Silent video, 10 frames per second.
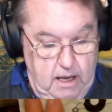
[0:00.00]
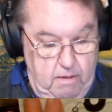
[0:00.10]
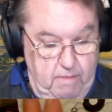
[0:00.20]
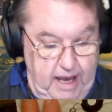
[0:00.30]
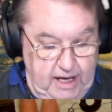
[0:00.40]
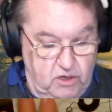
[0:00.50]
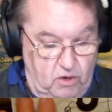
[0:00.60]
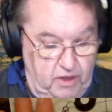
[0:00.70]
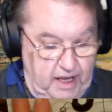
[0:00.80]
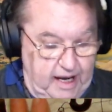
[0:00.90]
Make
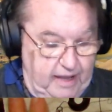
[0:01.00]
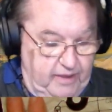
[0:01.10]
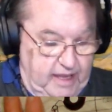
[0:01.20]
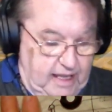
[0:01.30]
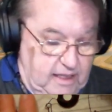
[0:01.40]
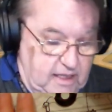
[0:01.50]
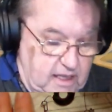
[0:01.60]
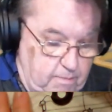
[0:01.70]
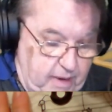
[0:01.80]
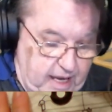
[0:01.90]
sure that
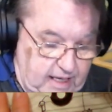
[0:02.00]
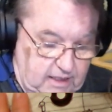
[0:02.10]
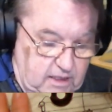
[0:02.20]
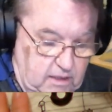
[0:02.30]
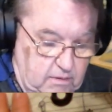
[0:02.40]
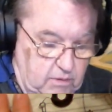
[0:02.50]
the base,